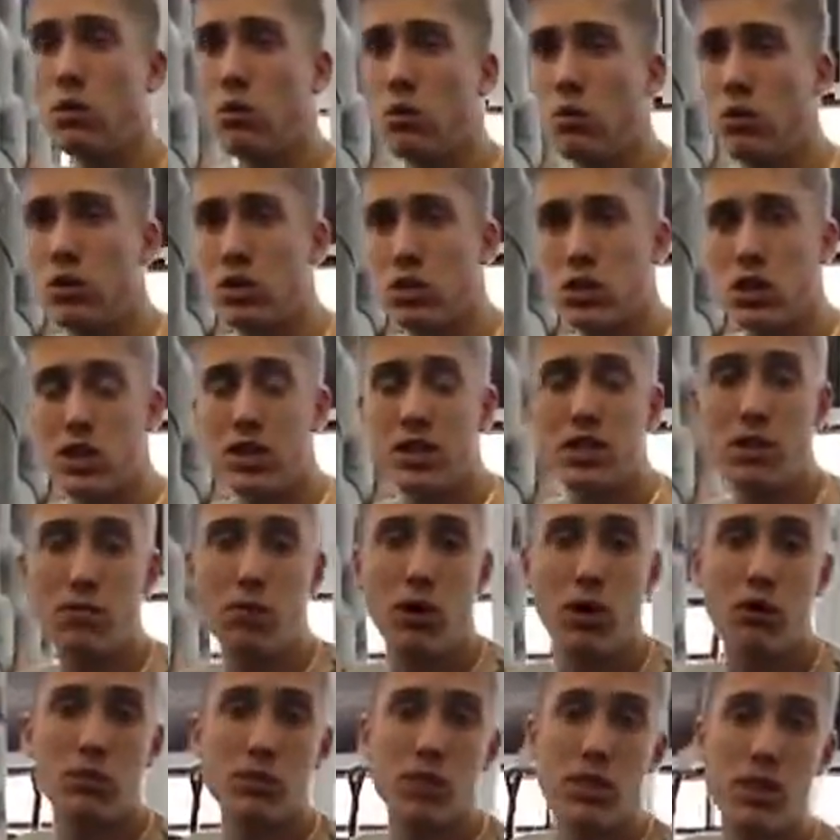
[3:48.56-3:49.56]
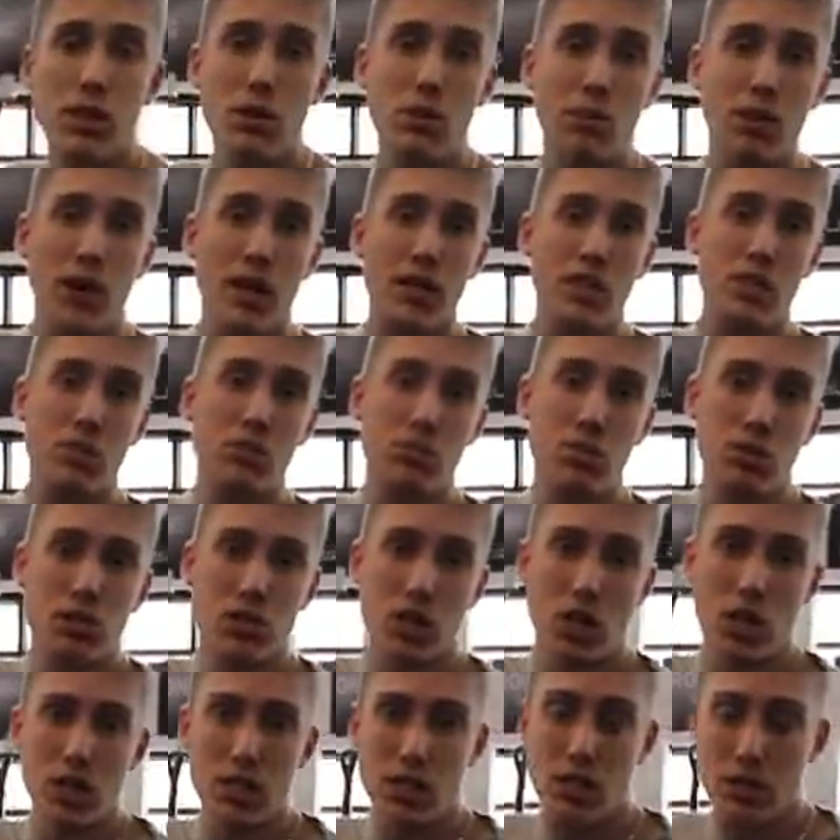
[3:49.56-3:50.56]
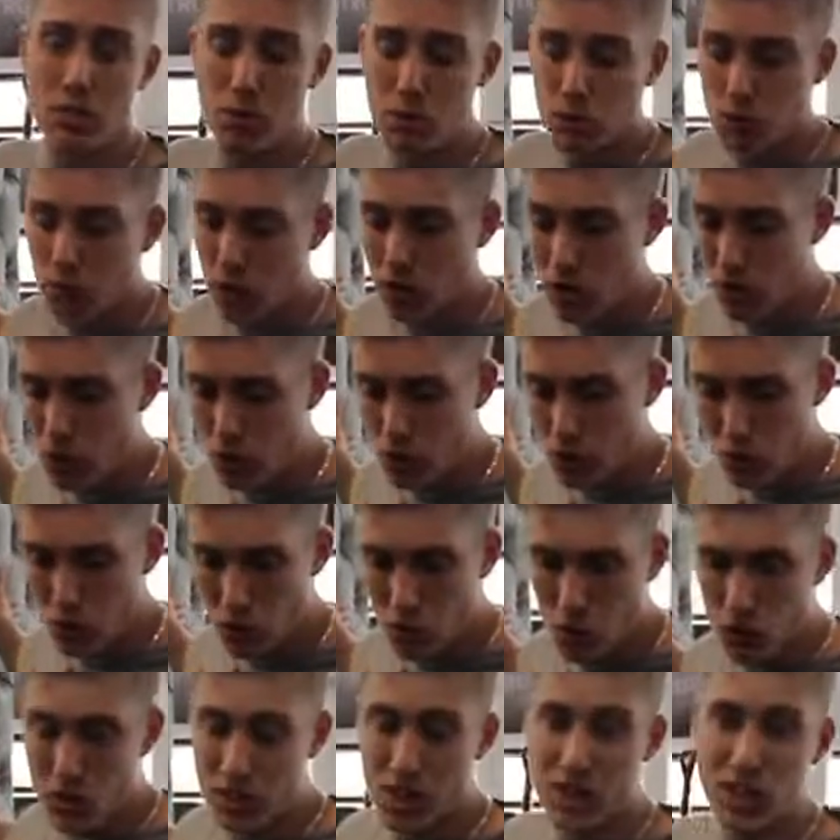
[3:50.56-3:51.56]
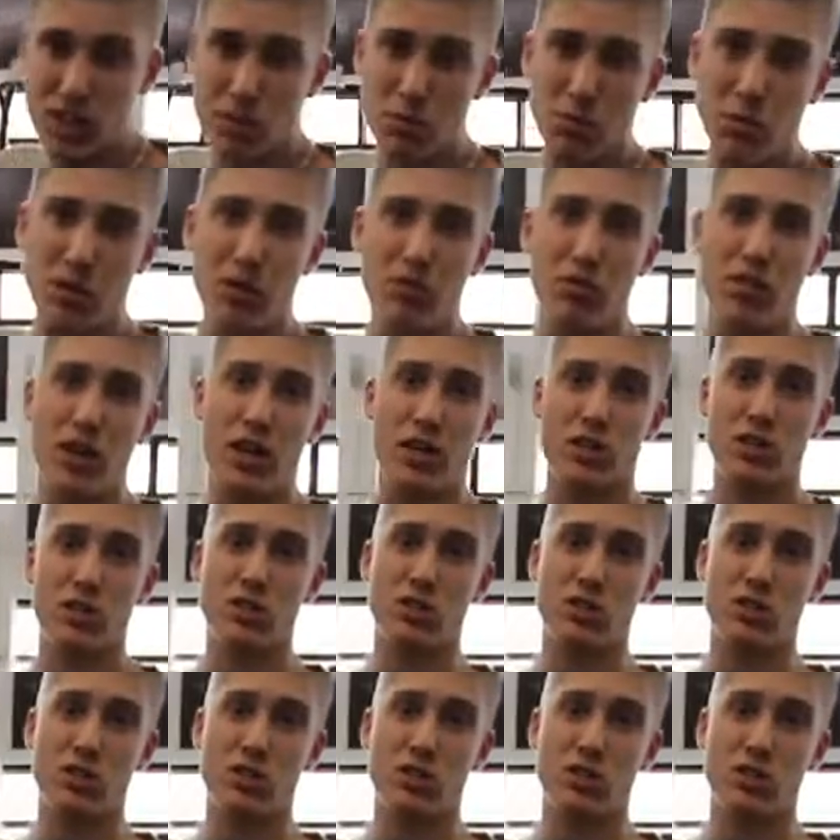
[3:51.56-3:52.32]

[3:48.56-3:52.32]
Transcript: we're just gonna hit some arms today, biceps and triceps. We're gonna do DTP fashion.